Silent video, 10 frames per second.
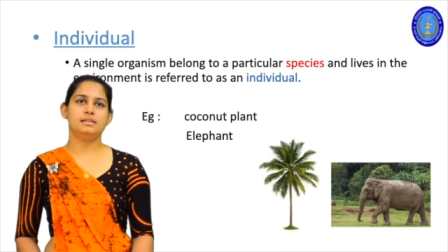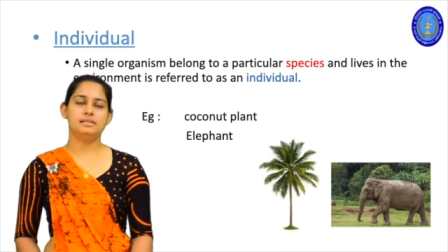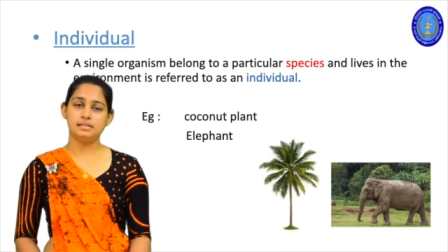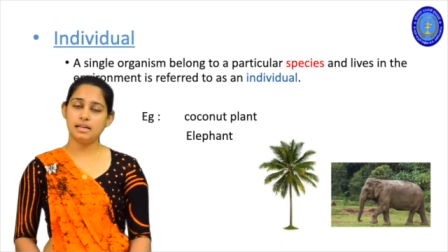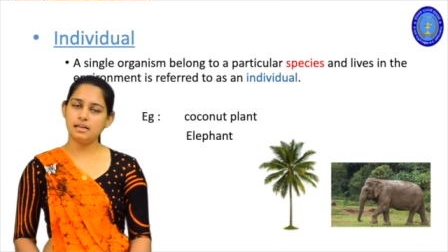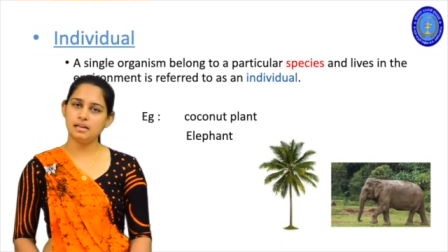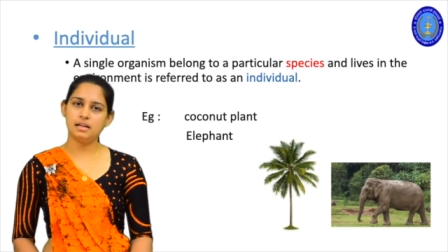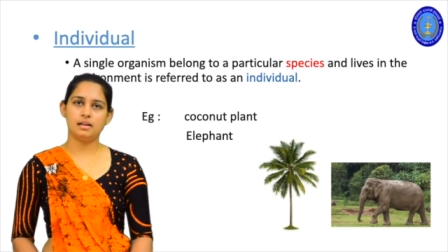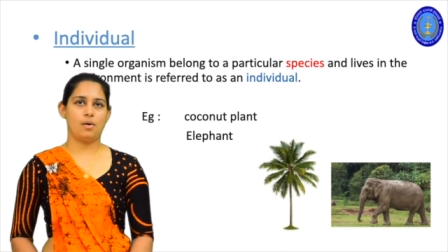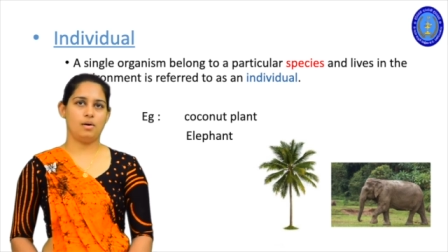A
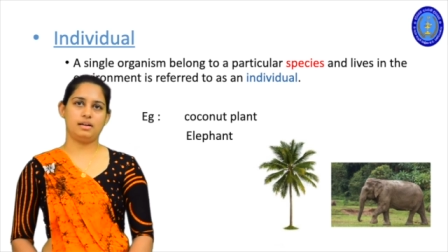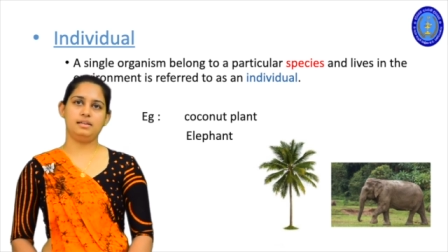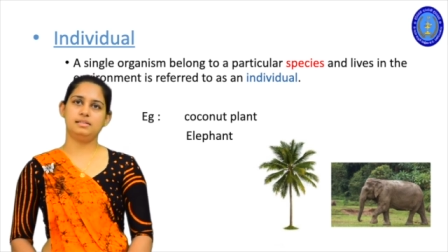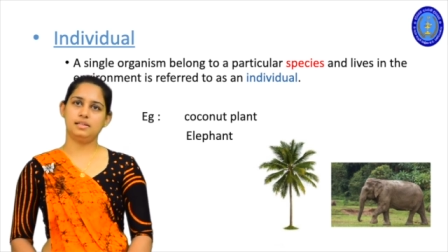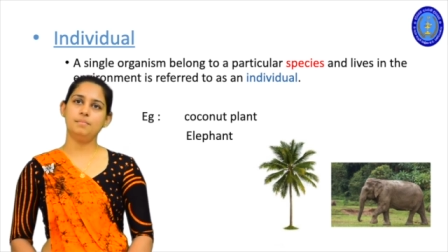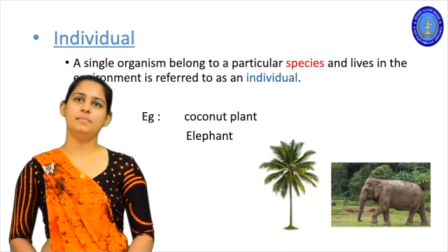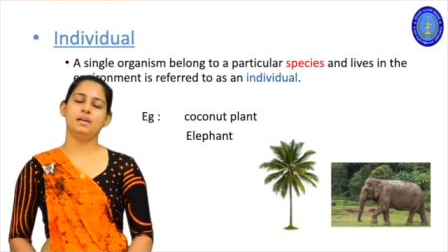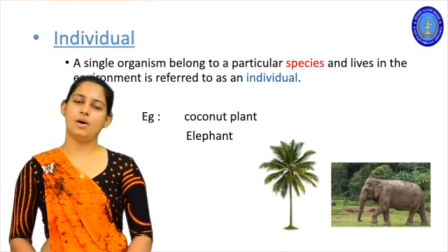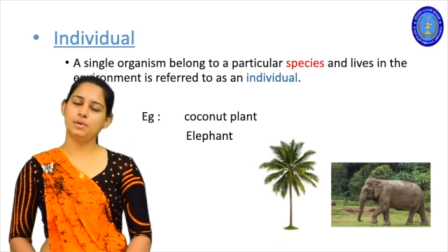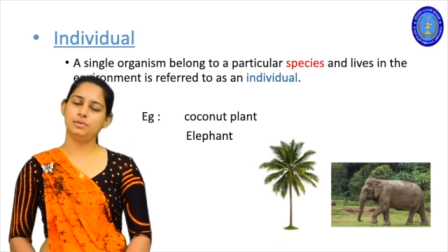single organism
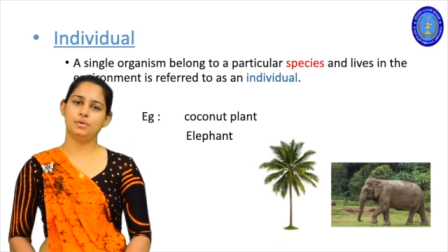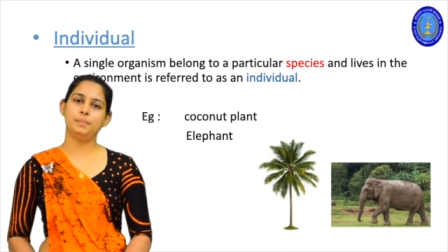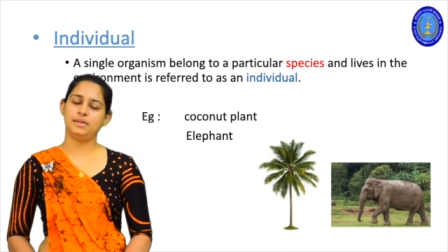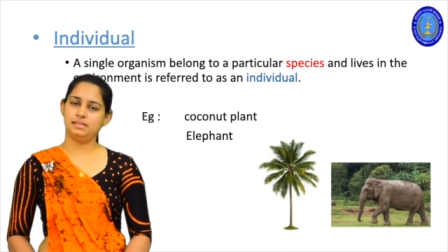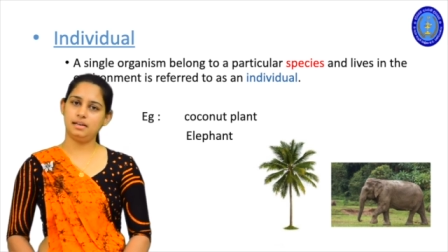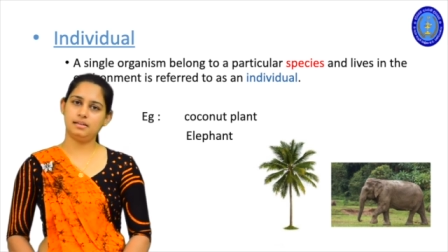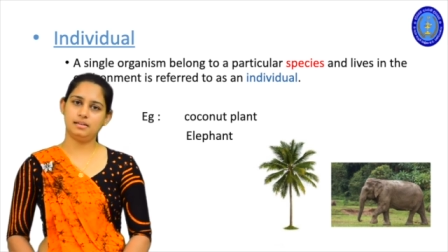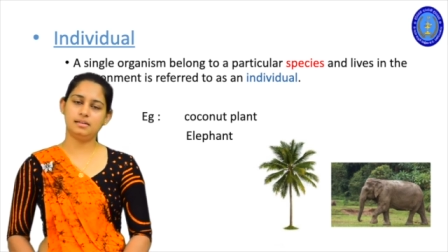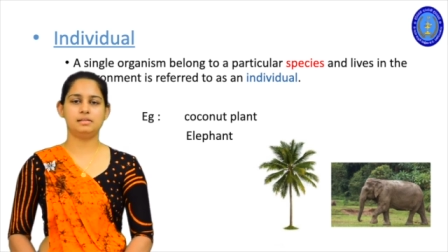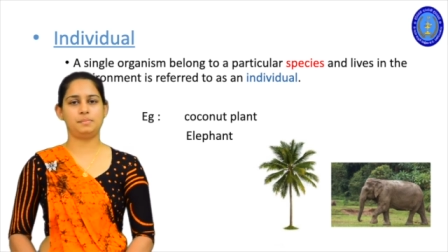belong to a
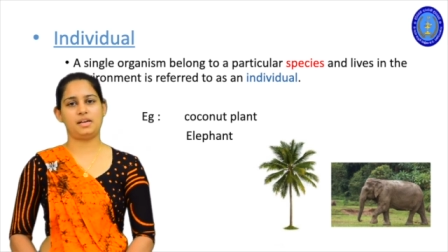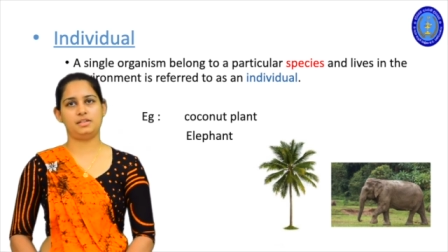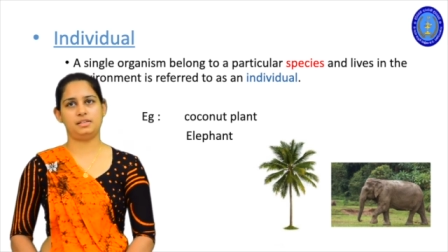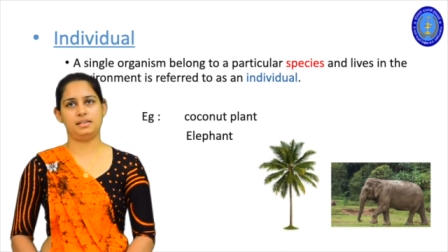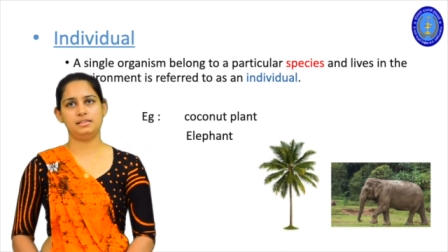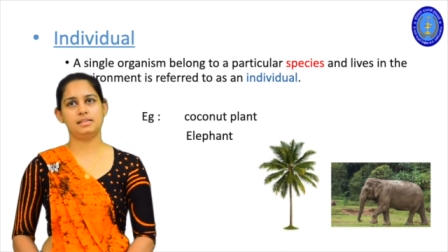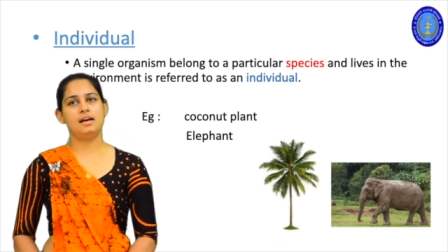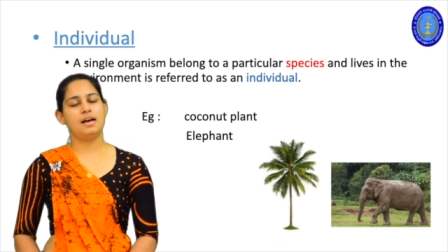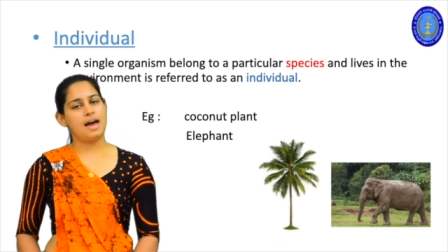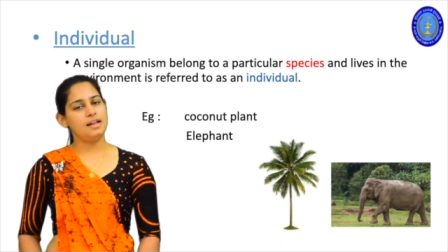particular
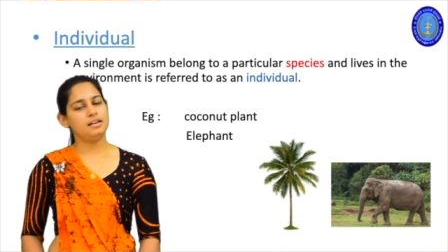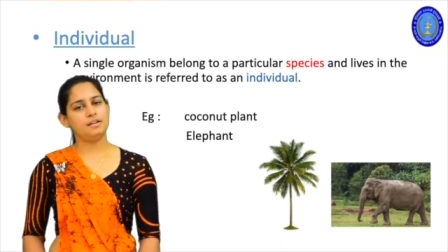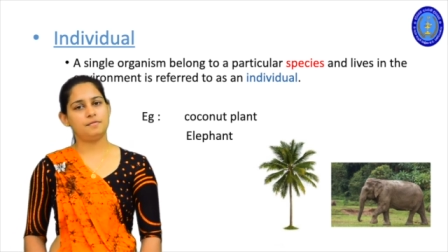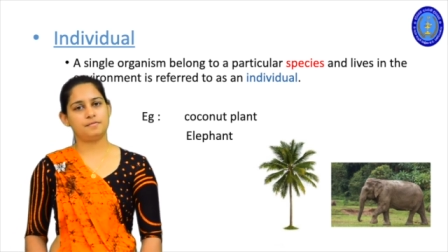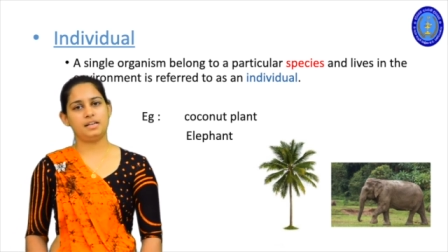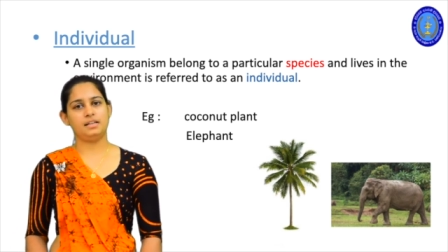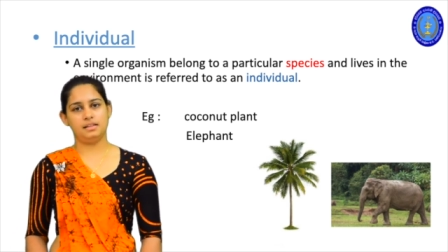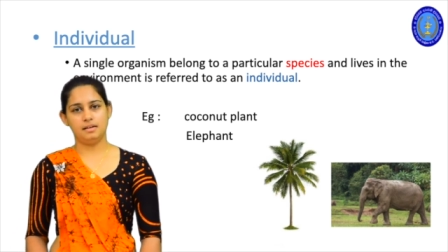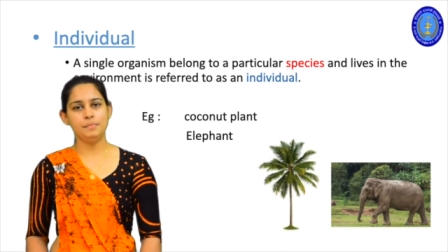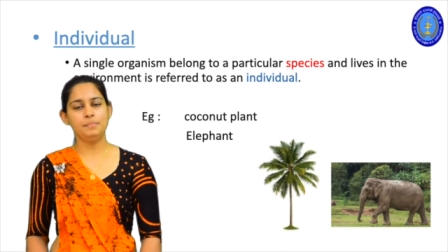species and live
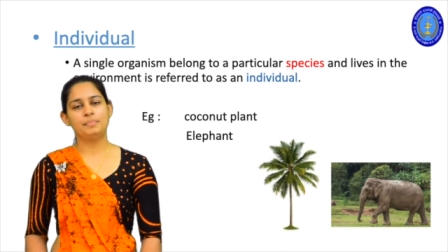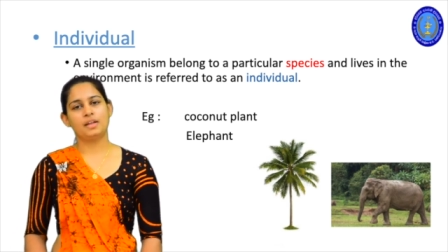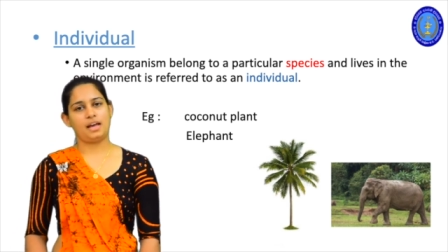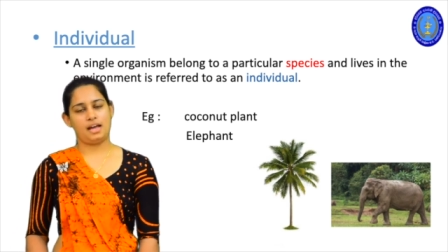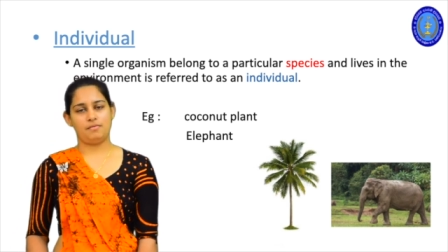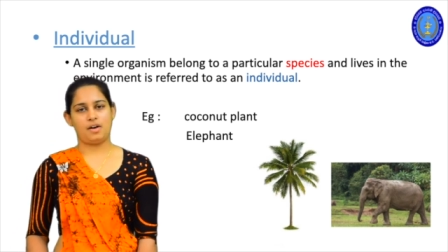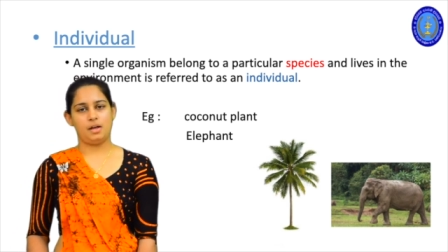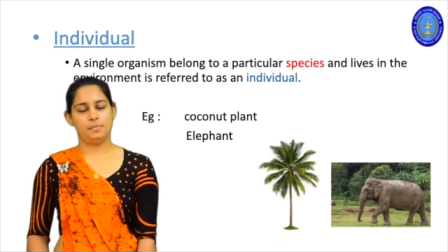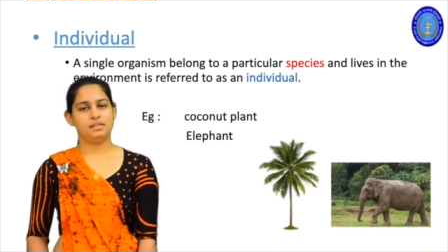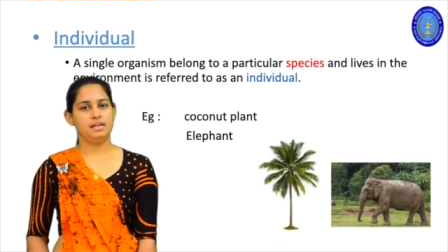in the
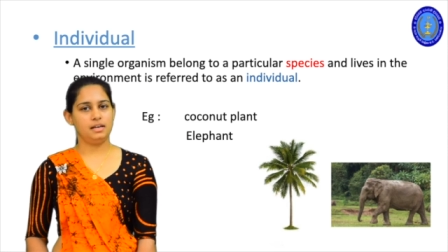environment.